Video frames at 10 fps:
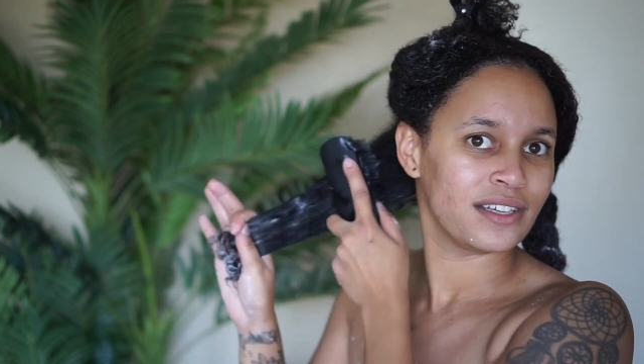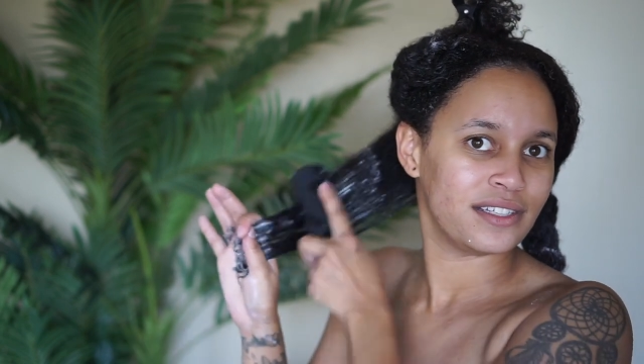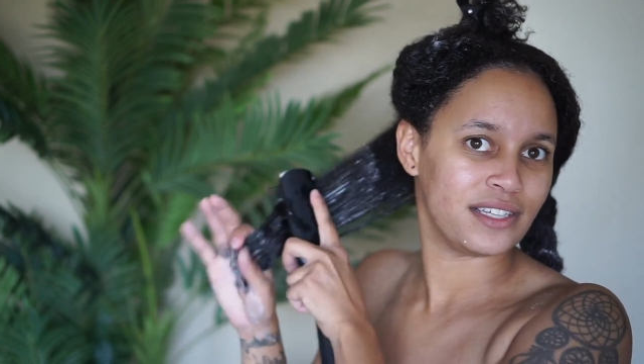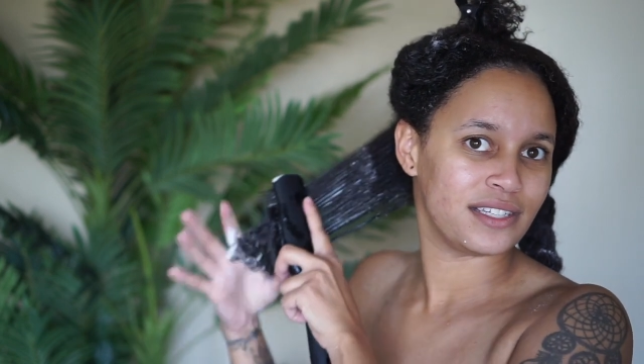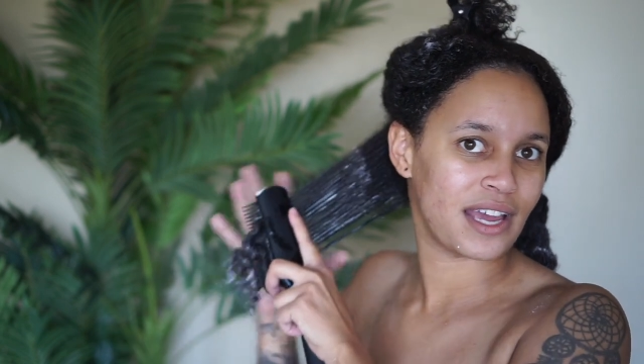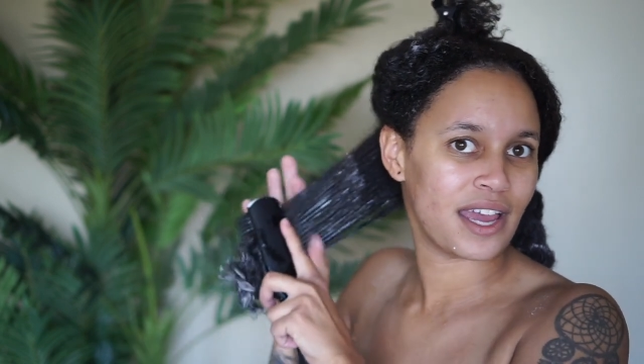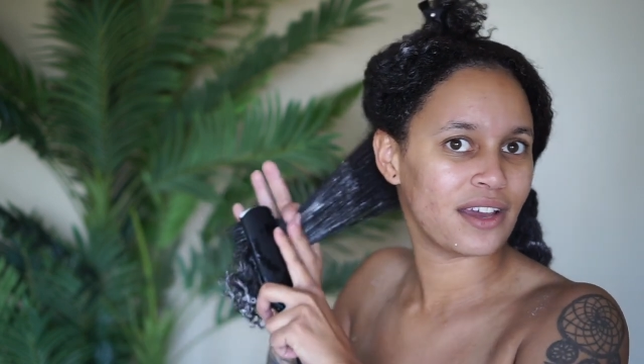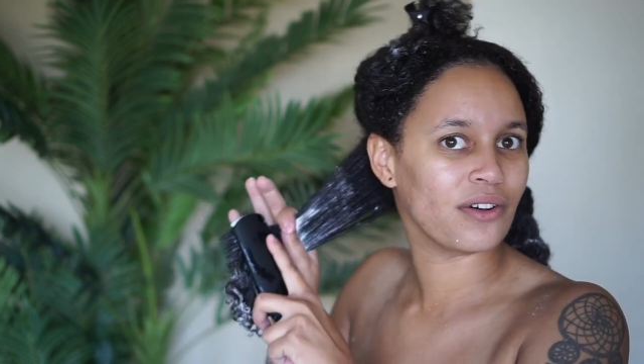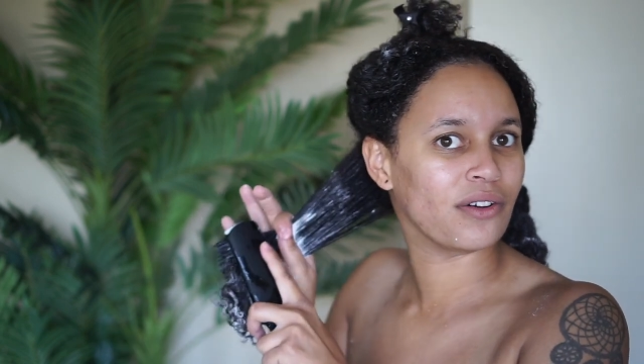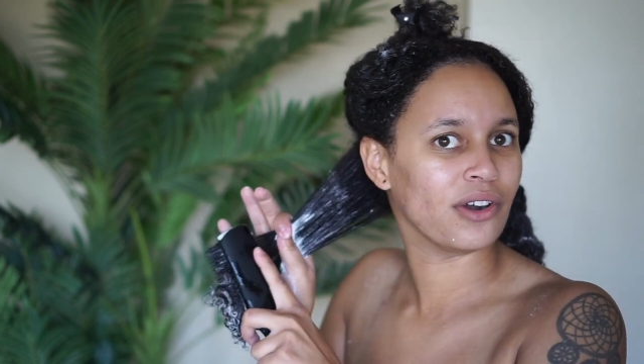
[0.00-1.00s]

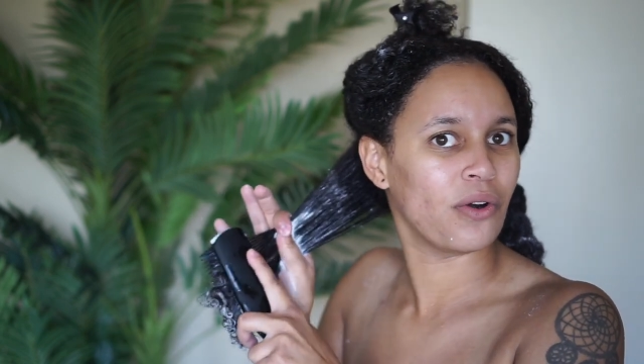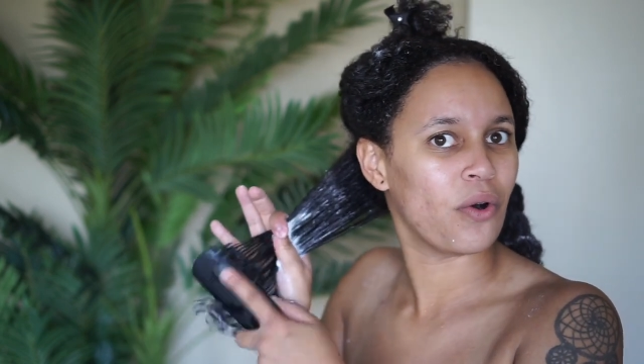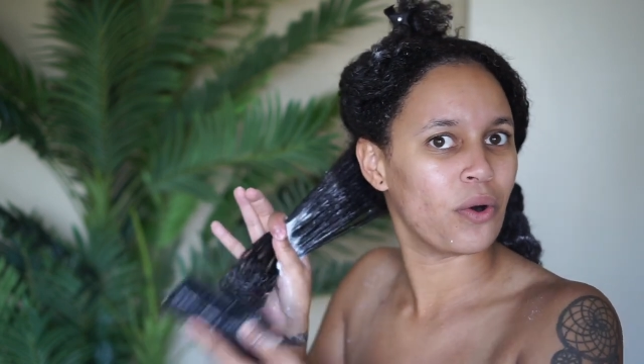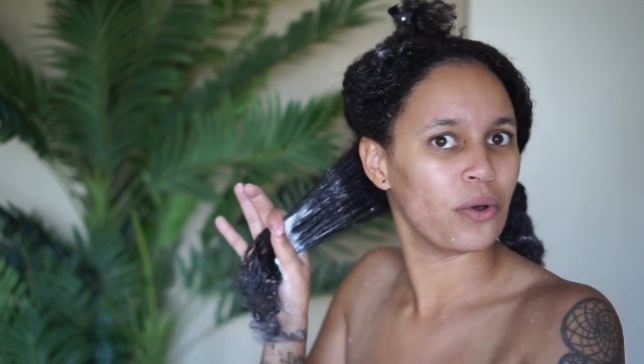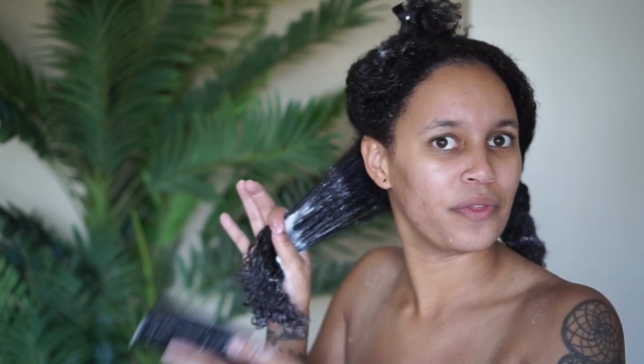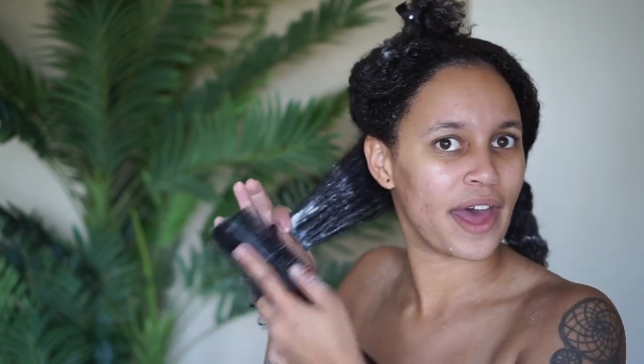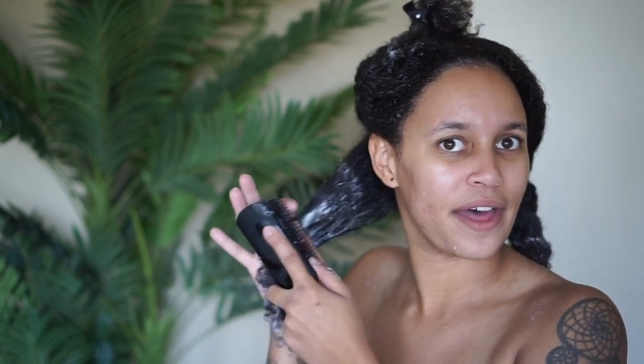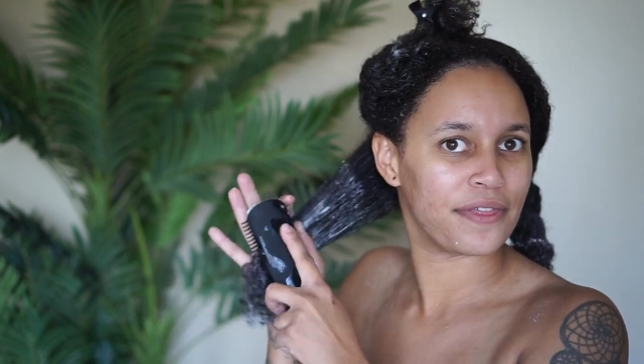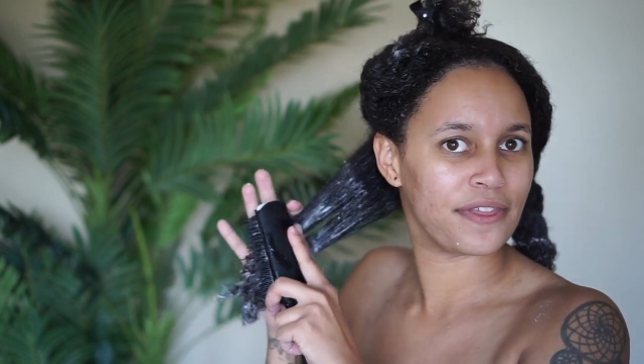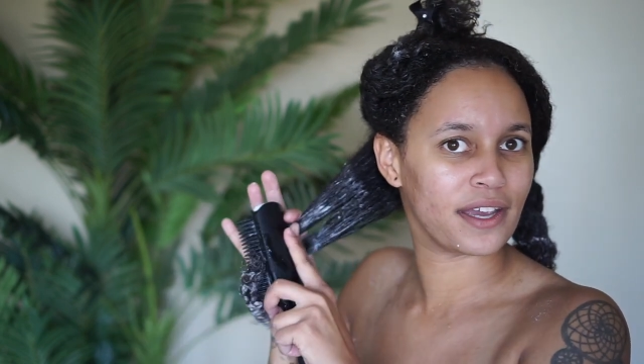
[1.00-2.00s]
detangle or hold
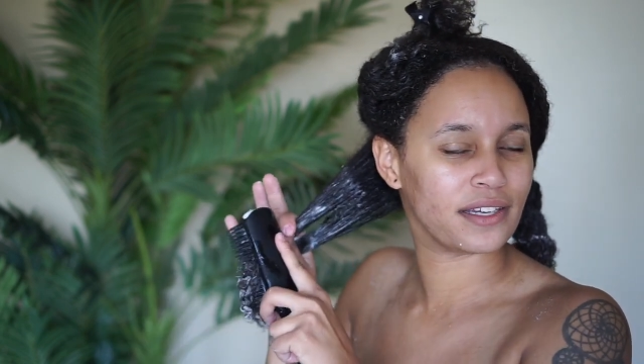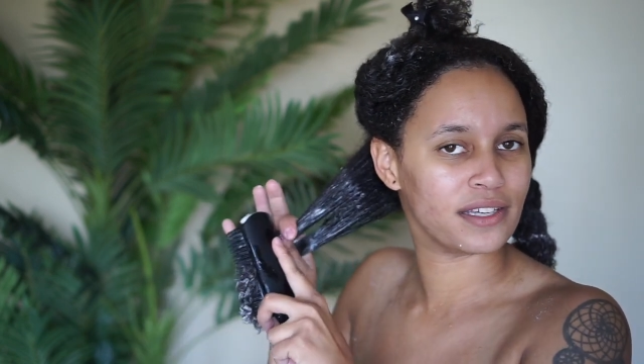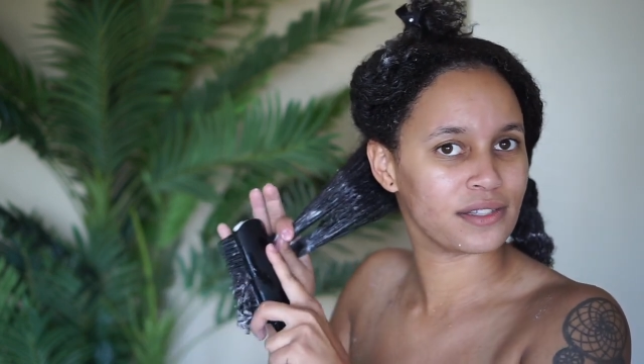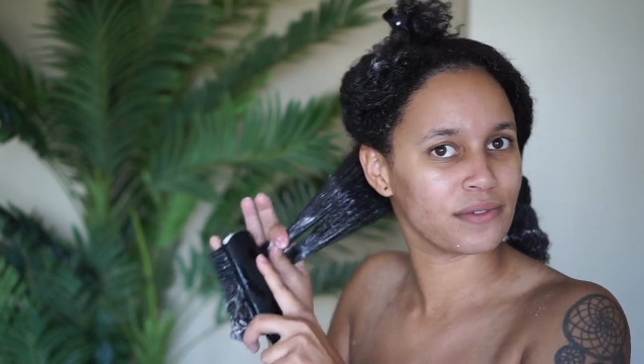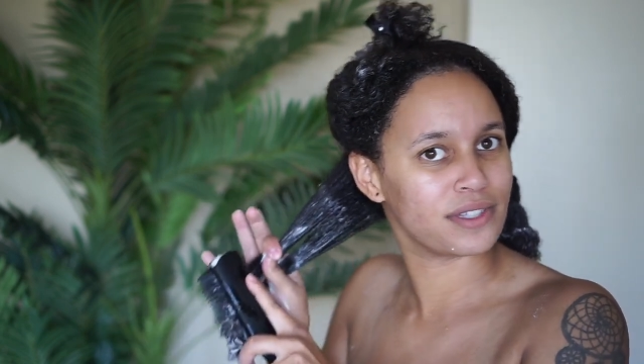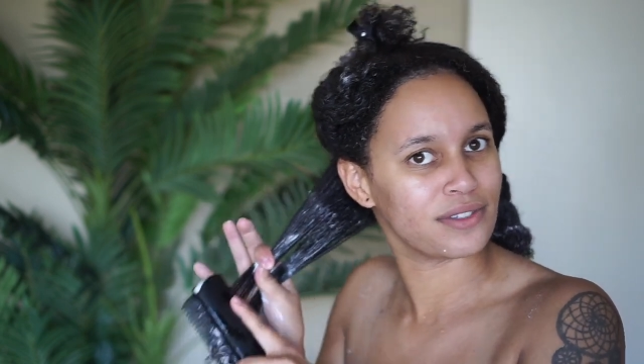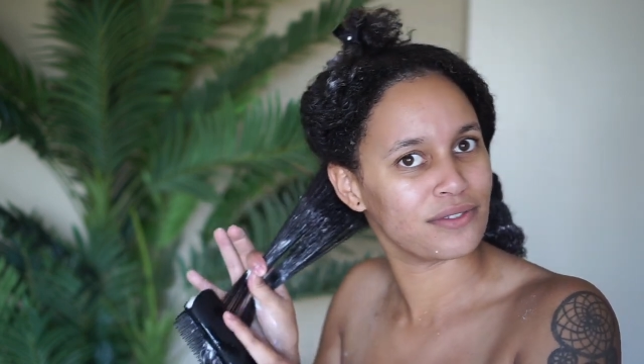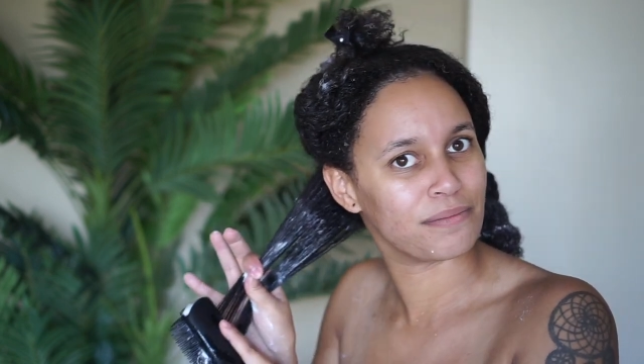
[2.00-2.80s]
that thickness once you